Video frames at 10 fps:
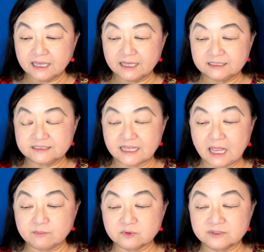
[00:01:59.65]
and
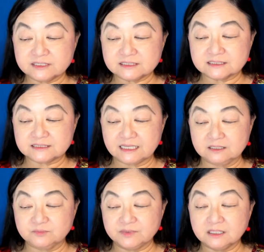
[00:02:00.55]
tamarisks
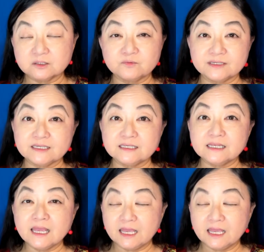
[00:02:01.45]
and milkweed